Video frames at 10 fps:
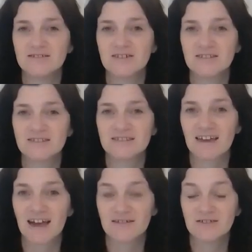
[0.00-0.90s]
just
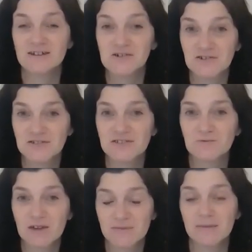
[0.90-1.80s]
having God
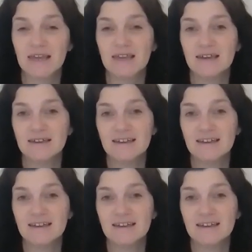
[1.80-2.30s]
with me